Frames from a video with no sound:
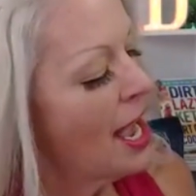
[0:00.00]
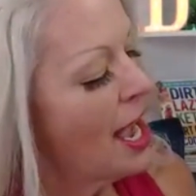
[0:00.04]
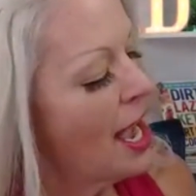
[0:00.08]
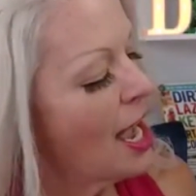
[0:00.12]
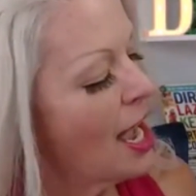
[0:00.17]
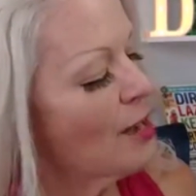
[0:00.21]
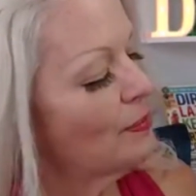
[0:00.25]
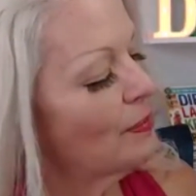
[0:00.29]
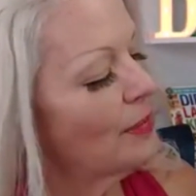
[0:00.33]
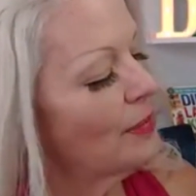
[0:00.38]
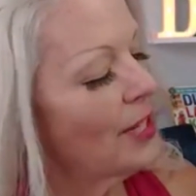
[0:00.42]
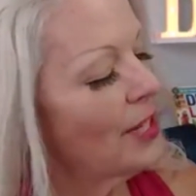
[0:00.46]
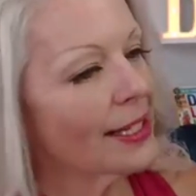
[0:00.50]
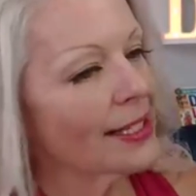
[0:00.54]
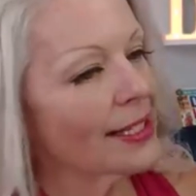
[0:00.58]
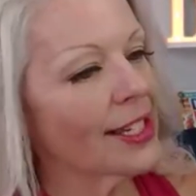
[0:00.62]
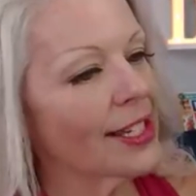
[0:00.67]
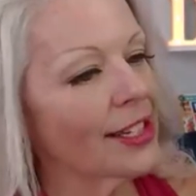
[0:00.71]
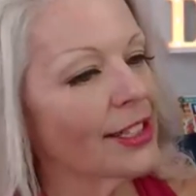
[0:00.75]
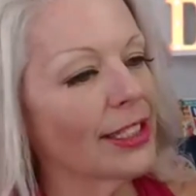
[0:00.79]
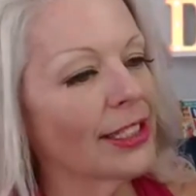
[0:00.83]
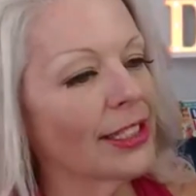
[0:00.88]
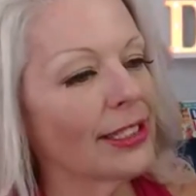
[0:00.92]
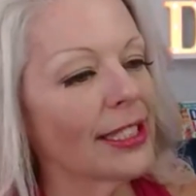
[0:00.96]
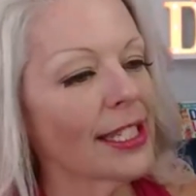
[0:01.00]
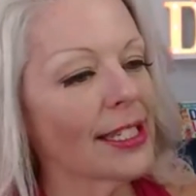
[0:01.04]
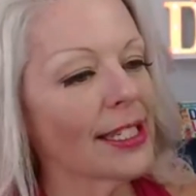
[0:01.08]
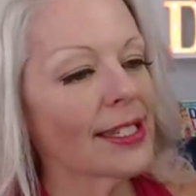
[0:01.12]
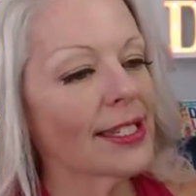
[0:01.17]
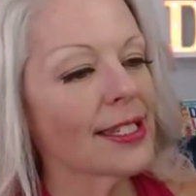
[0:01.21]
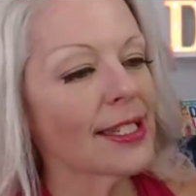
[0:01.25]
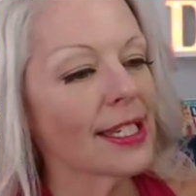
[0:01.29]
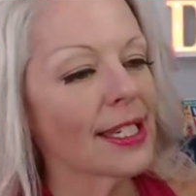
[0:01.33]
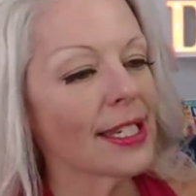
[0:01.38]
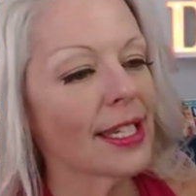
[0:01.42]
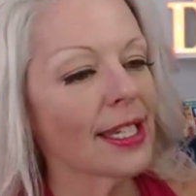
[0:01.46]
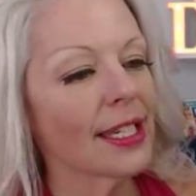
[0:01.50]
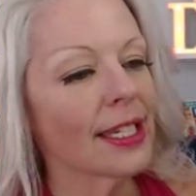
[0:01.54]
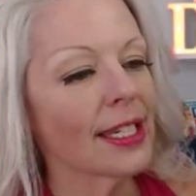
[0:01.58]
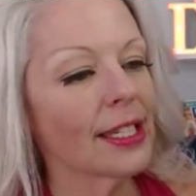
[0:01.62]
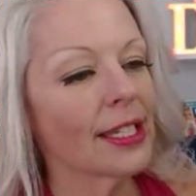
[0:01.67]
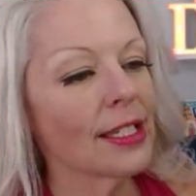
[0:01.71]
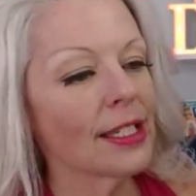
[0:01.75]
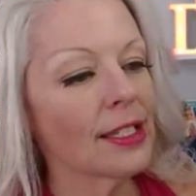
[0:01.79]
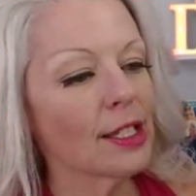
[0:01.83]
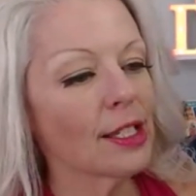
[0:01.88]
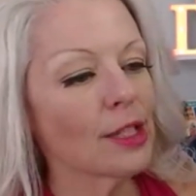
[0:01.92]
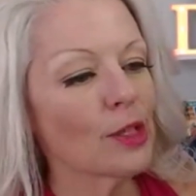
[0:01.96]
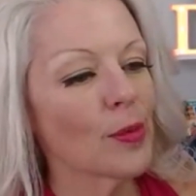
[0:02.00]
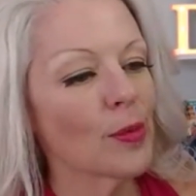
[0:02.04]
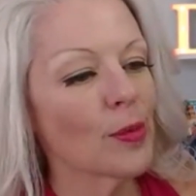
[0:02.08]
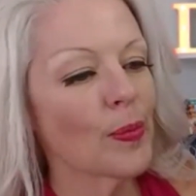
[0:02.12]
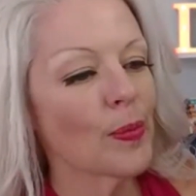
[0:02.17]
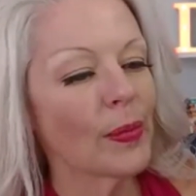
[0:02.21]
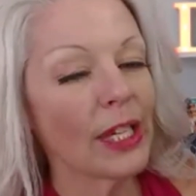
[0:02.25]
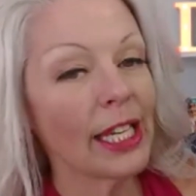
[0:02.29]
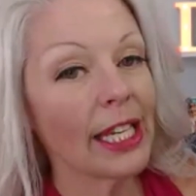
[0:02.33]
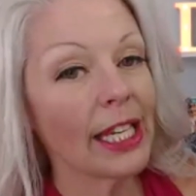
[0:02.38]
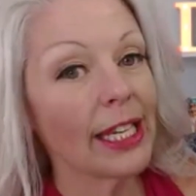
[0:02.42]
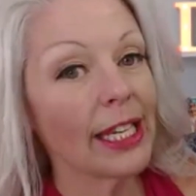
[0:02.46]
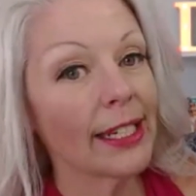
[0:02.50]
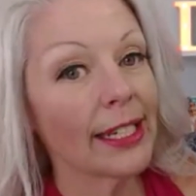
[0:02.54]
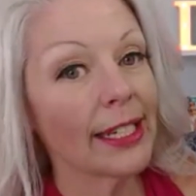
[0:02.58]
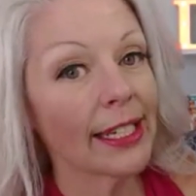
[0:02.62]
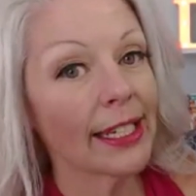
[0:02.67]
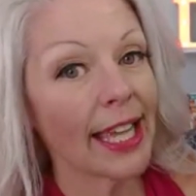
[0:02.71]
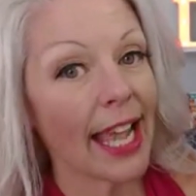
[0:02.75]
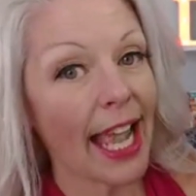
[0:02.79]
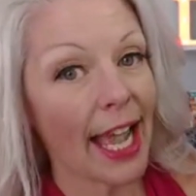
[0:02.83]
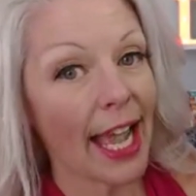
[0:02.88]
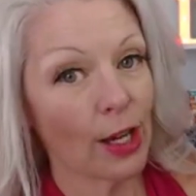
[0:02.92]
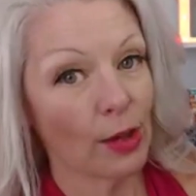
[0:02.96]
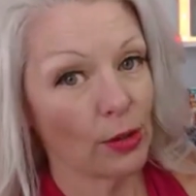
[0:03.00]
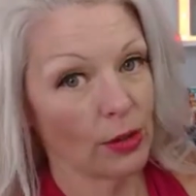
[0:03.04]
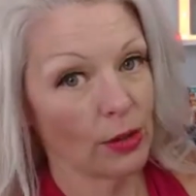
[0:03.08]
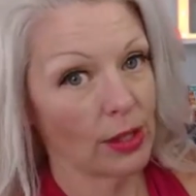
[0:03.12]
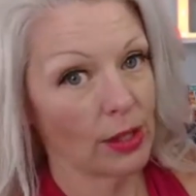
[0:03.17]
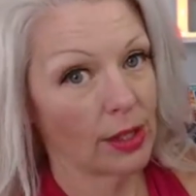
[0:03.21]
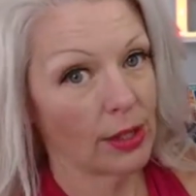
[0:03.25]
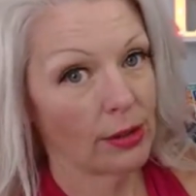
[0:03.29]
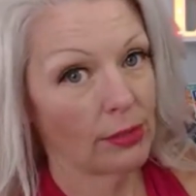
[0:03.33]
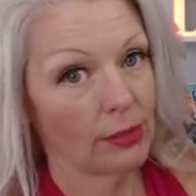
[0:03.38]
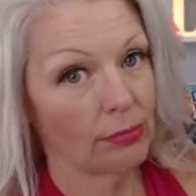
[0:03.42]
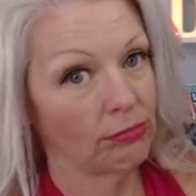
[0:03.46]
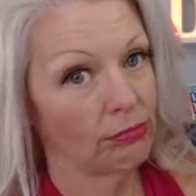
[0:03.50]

Next on our list is eating out.